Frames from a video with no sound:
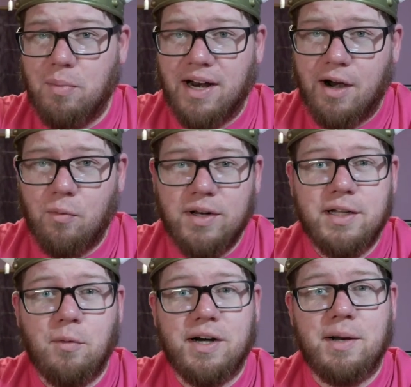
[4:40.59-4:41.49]
but I
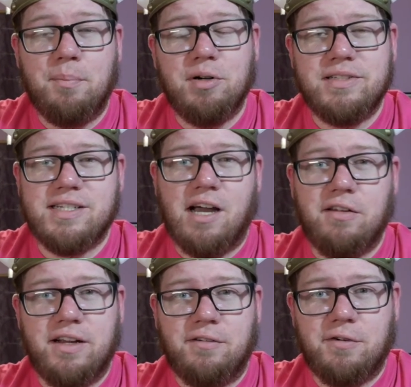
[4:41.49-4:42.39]
really wanted to put this
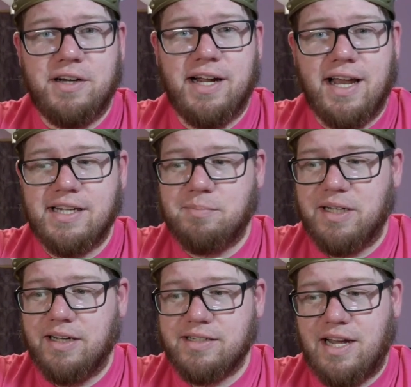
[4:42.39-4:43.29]
out there for you guys
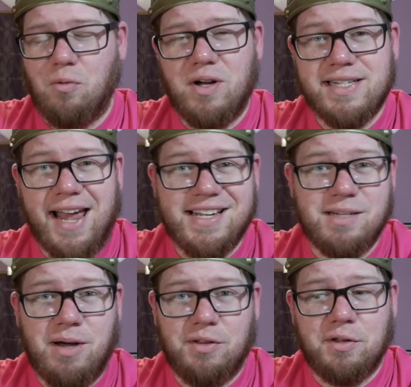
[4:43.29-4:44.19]
because I was asked
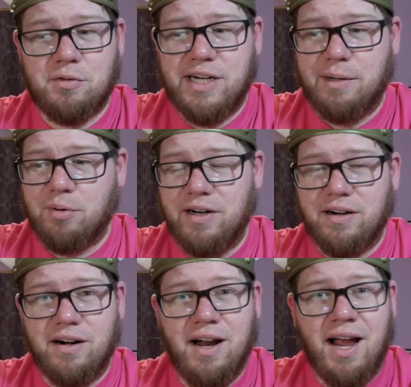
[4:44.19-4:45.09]
about the 3D
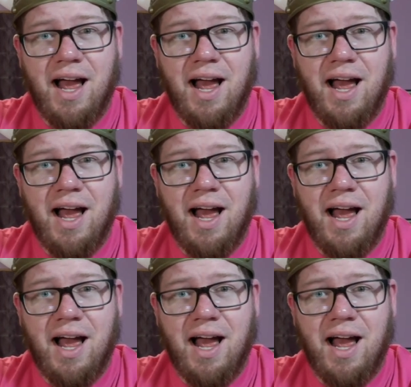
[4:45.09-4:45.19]
printer